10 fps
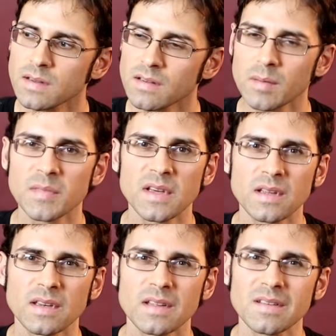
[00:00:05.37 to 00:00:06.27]

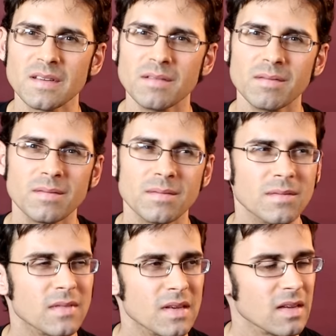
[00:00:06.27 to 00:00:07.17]
Something doesn't
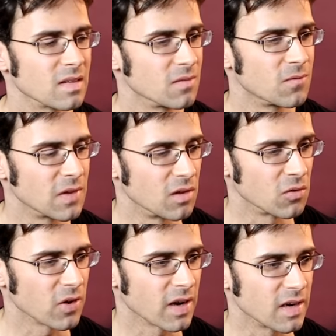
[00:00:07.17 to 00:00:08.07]

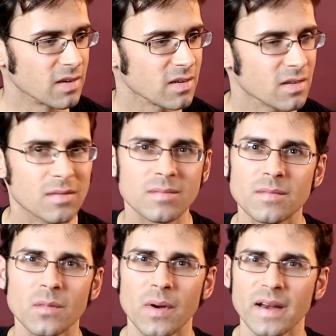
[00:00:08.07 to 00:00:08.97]
feel right.
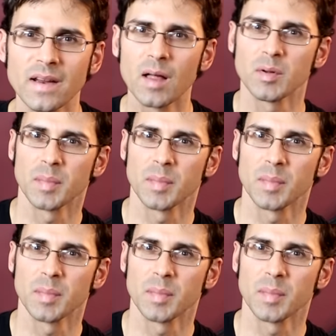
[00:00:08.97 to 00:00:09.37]
Wait, I'll be